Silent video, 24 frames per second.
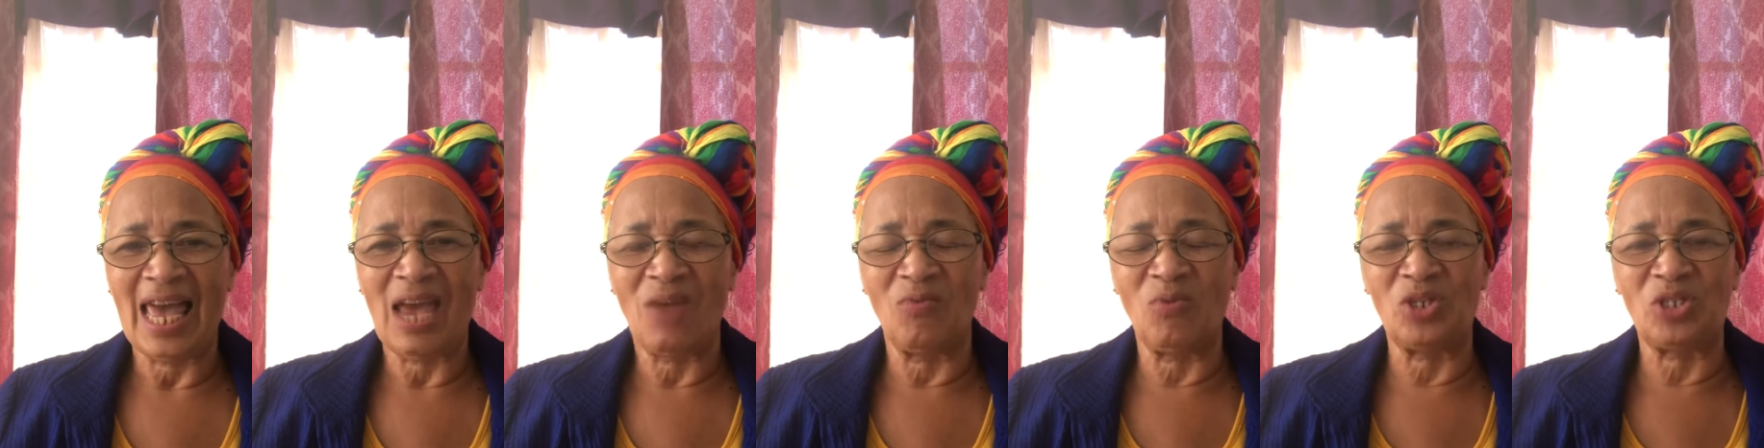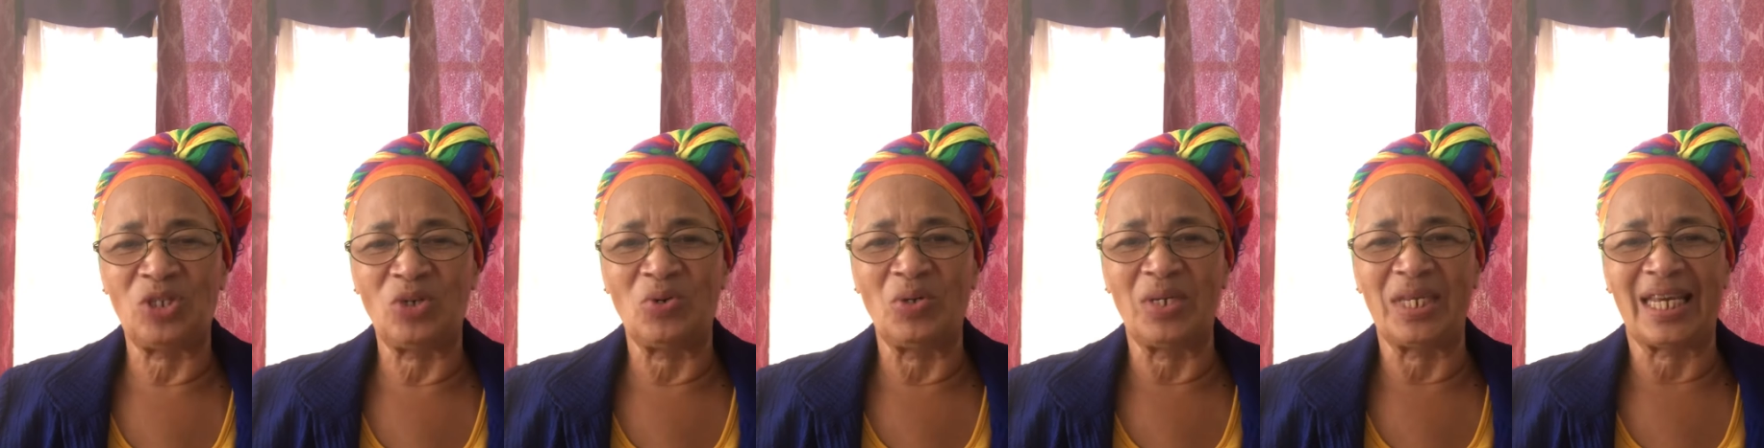and we're
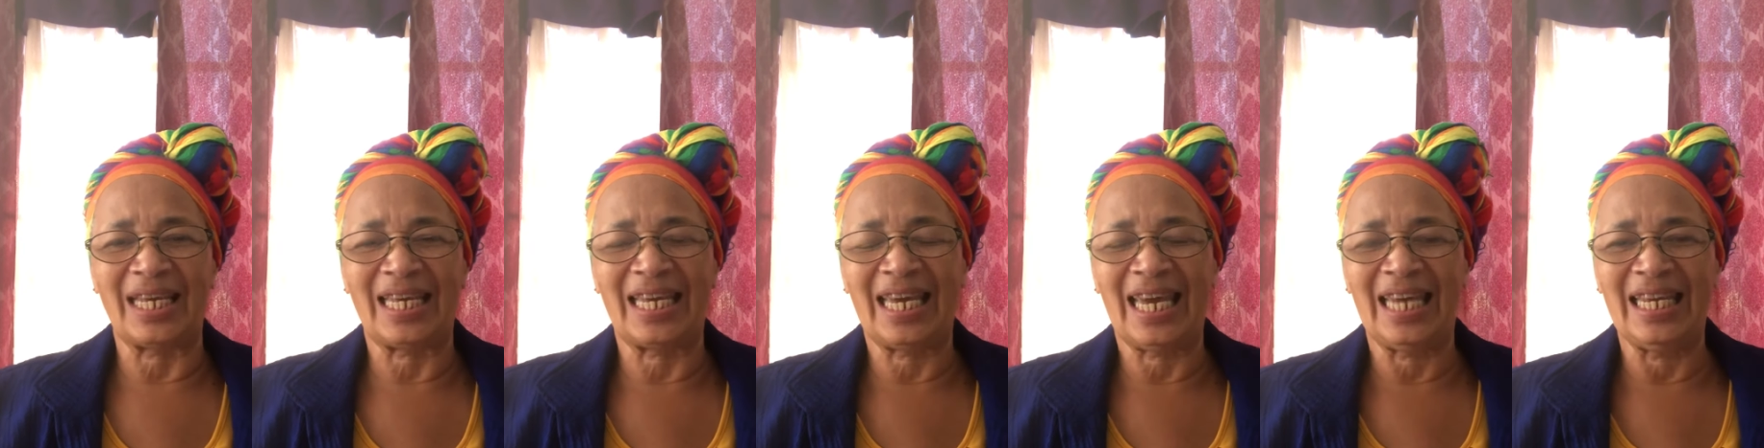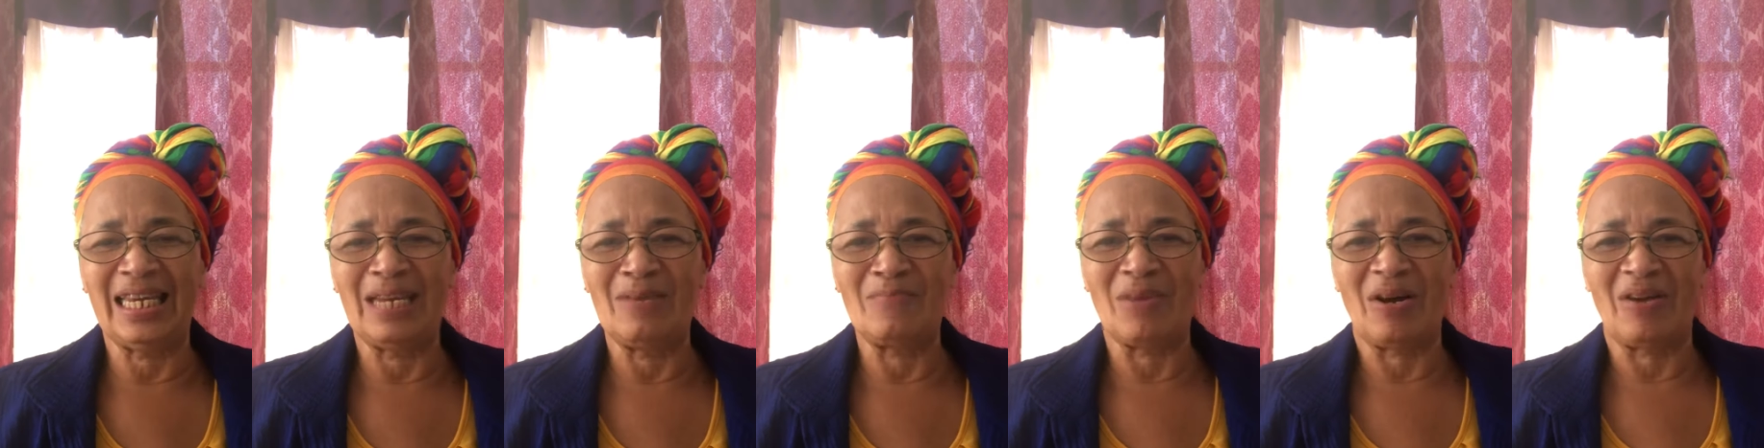doing the
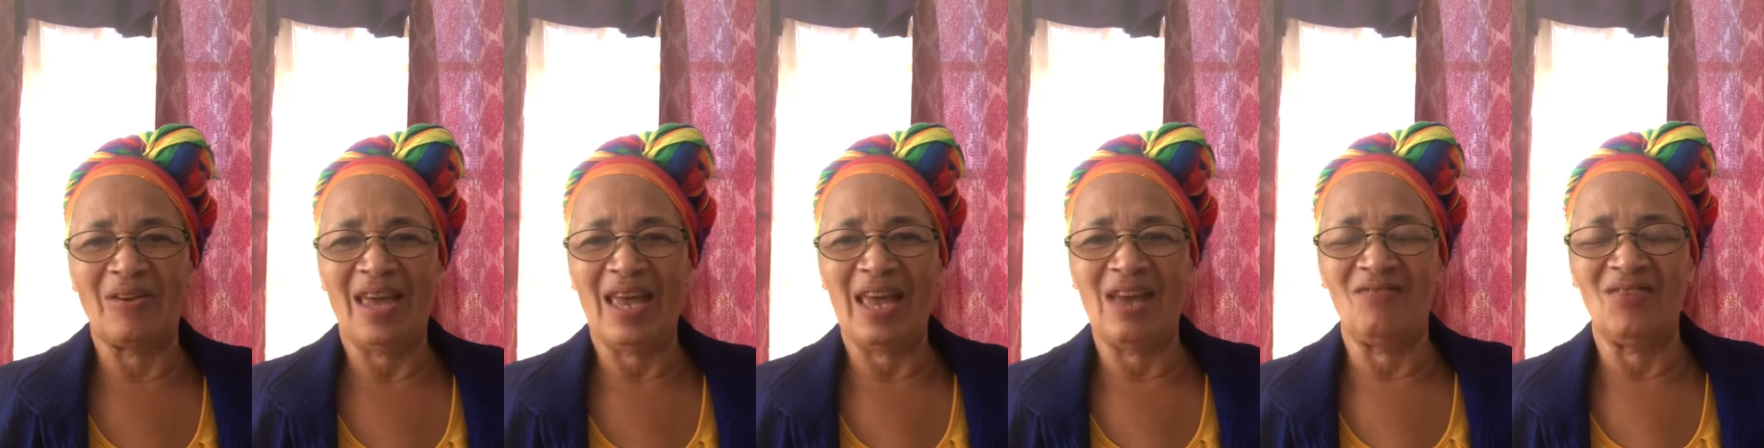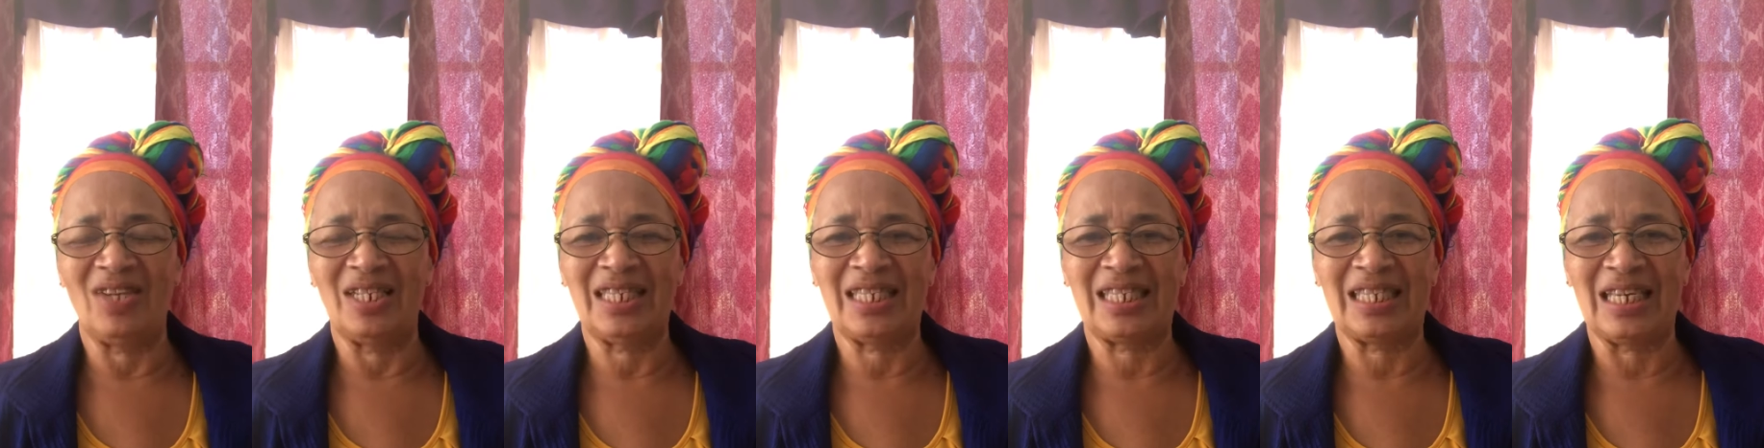Kingdom of
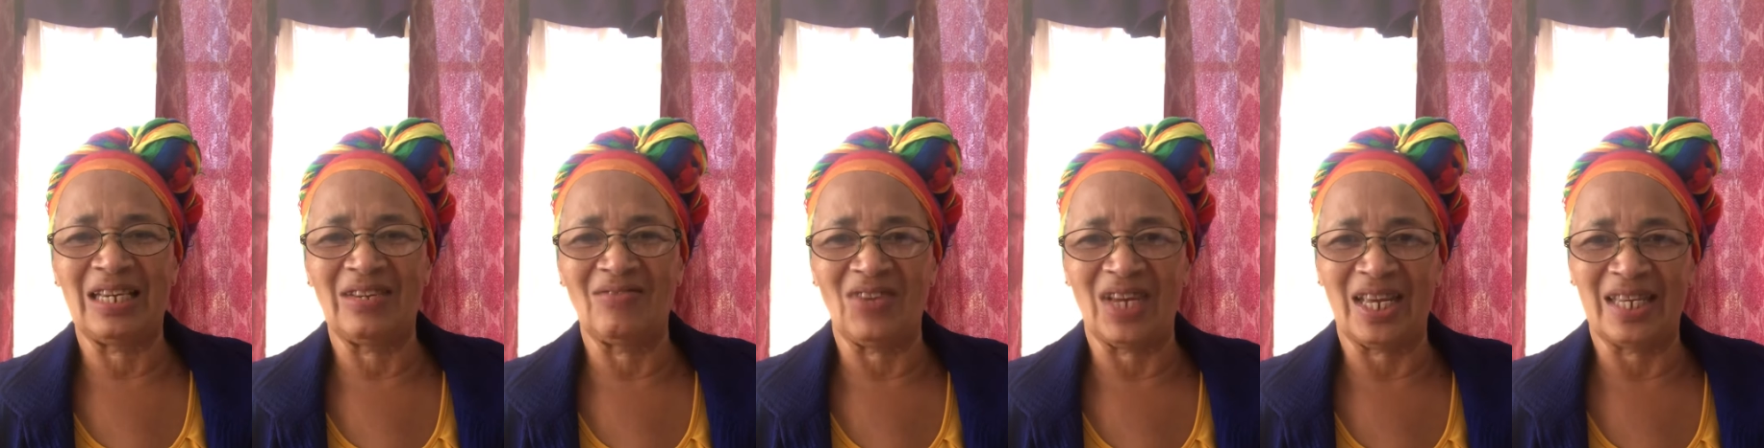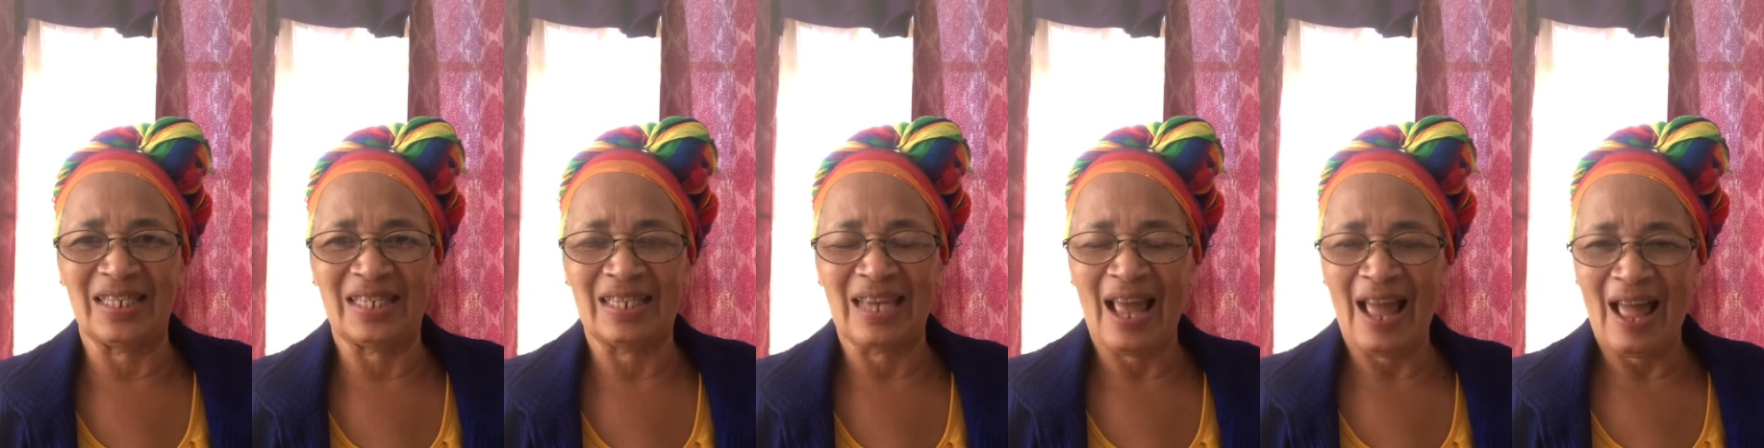Heaven
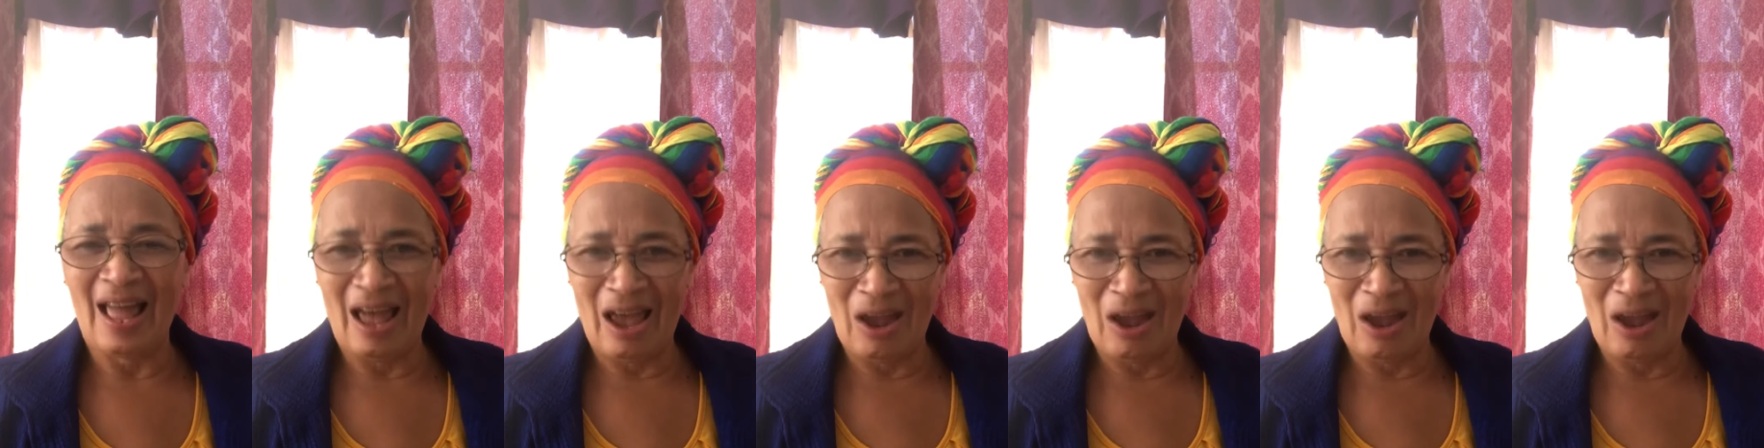series.